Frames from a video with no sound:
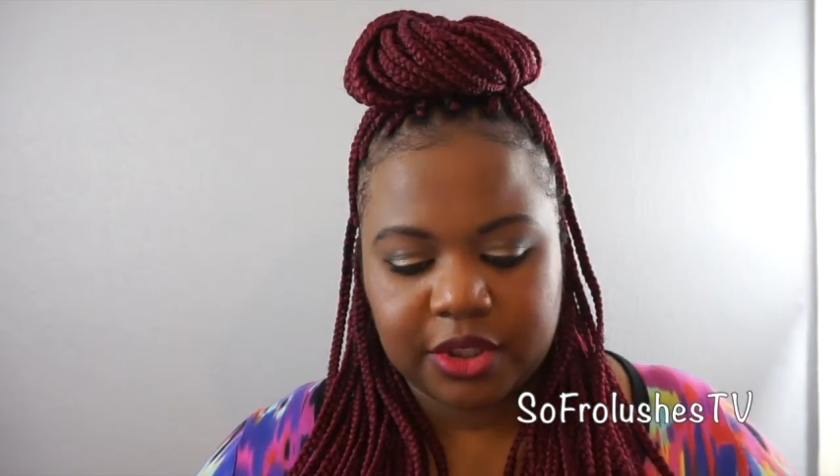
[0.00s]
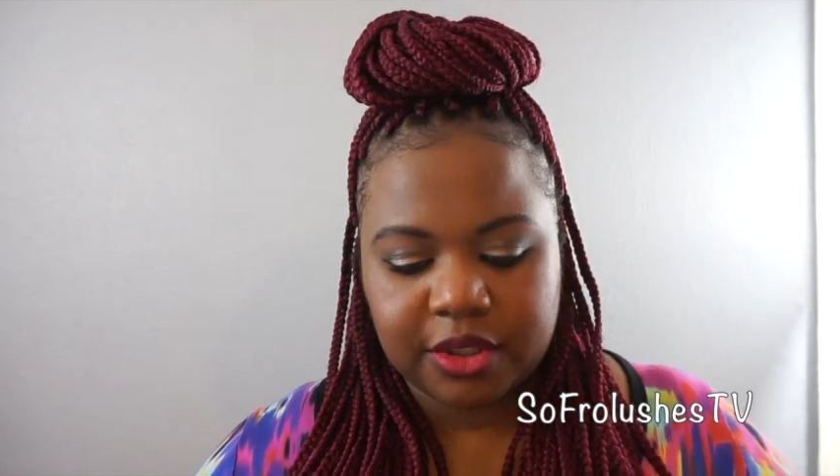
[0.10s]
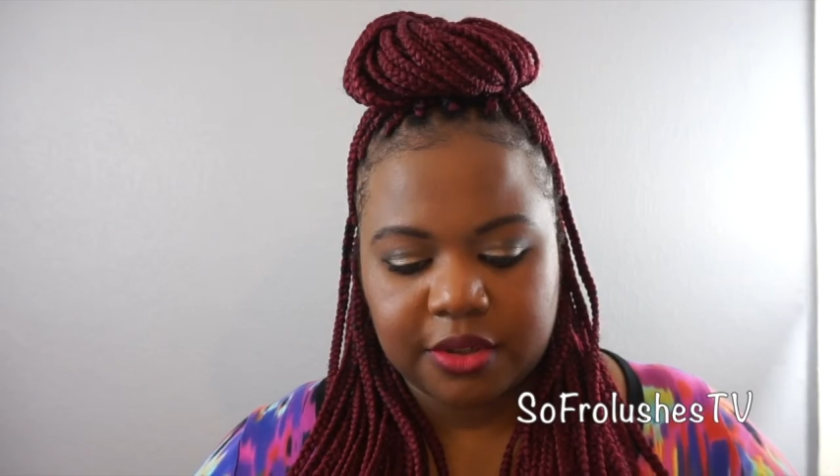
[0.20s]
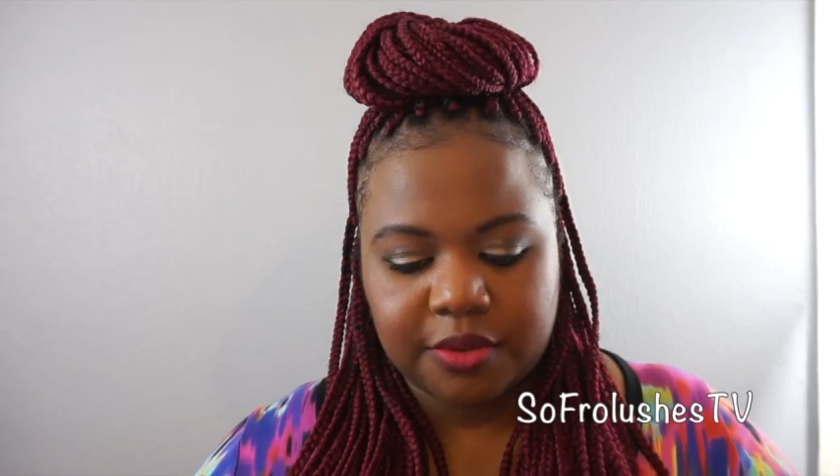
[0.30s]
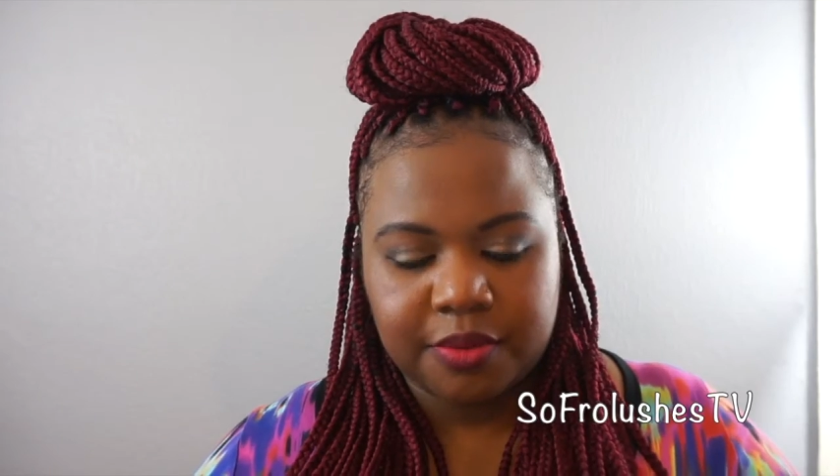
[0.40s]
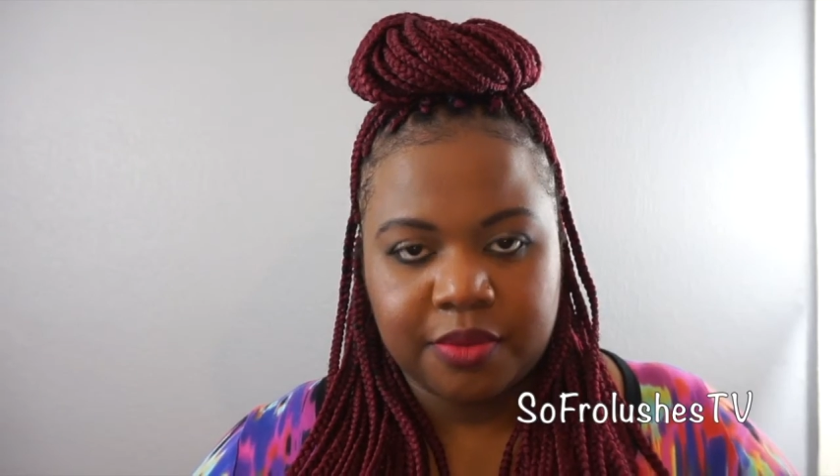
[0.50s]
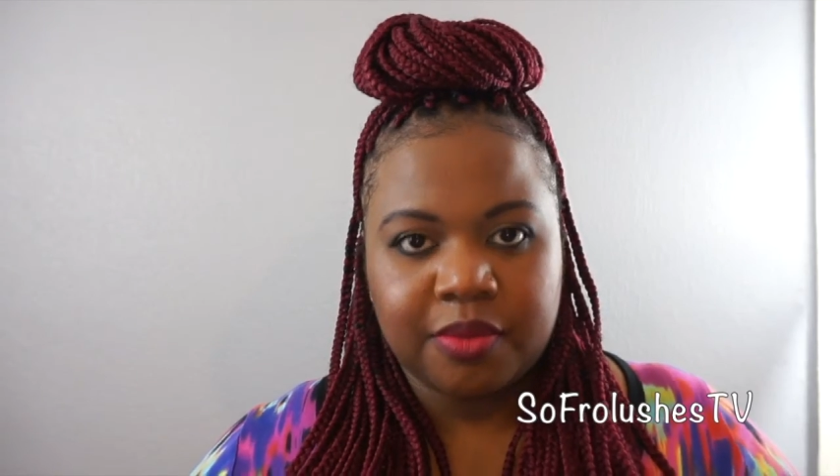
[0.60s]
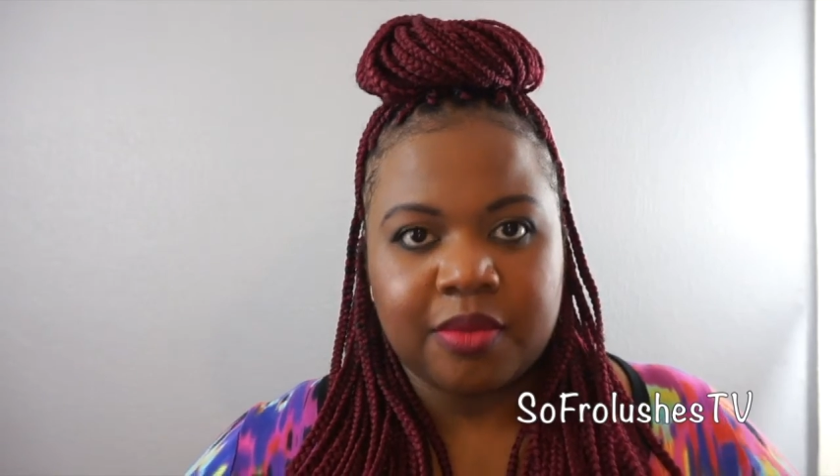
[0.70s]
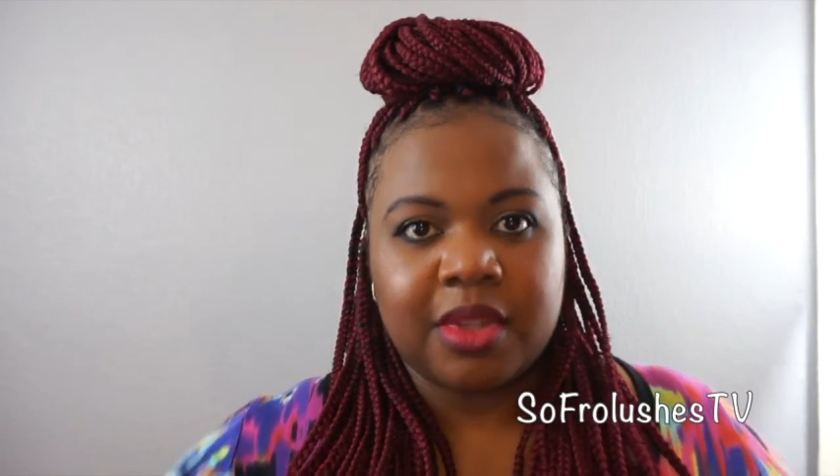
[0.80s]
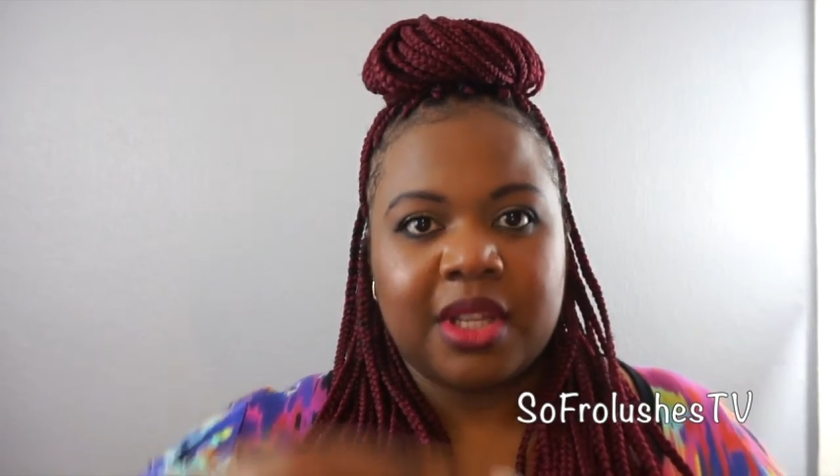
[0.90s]
So
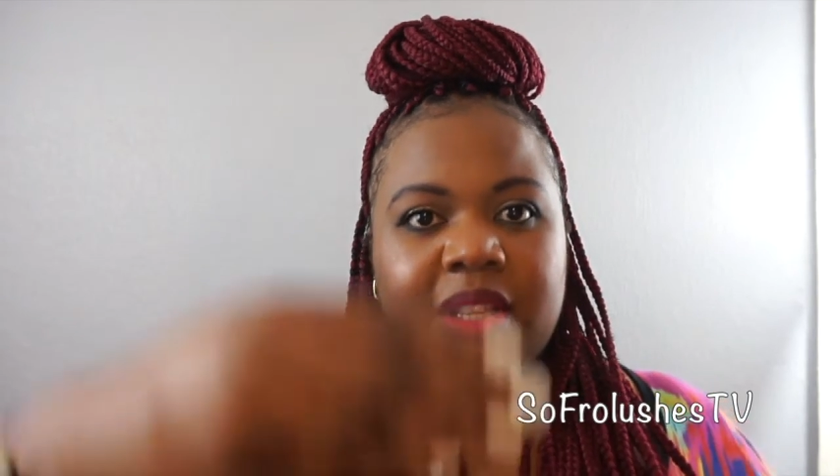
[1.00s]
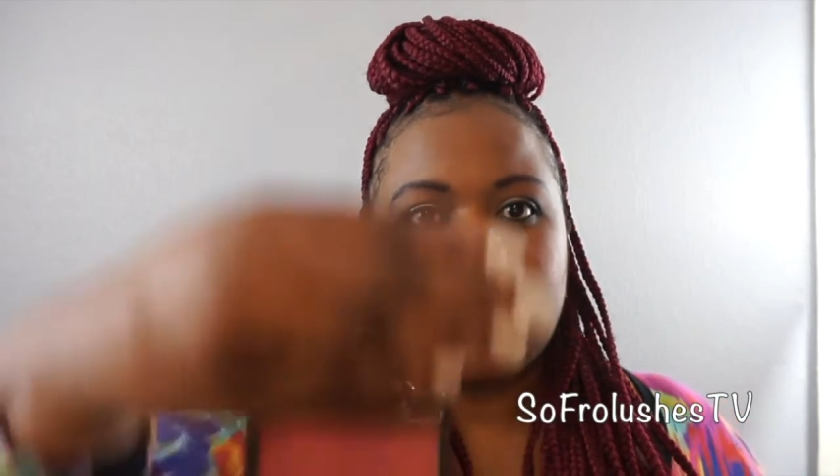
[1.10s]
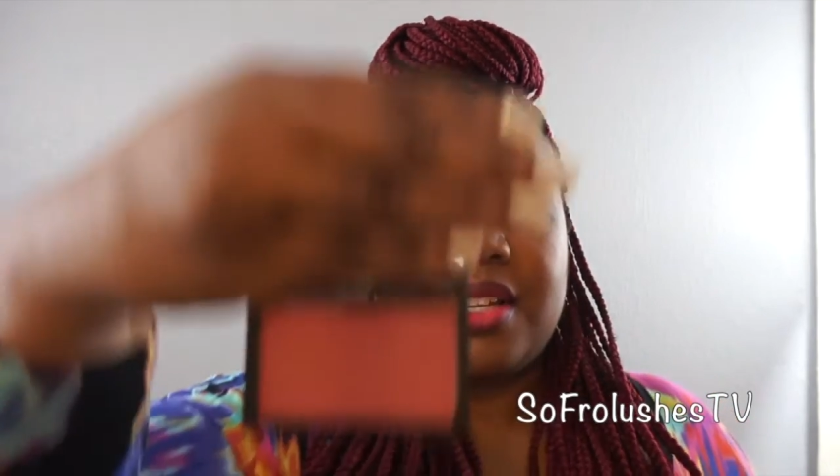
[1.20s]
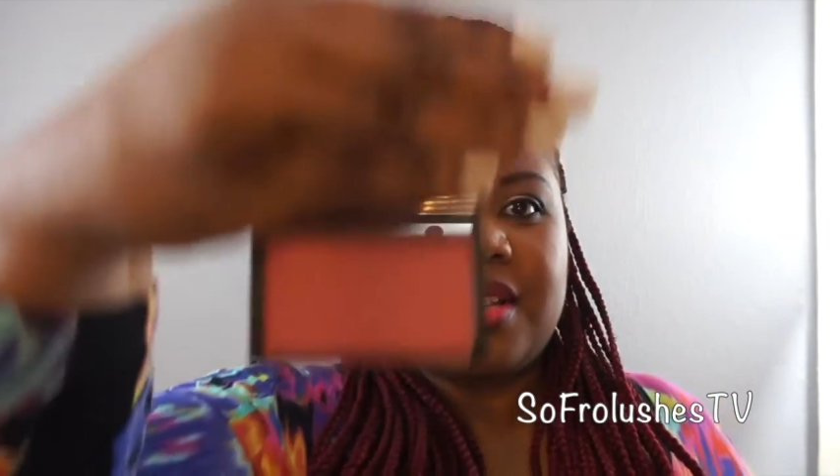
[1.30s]
the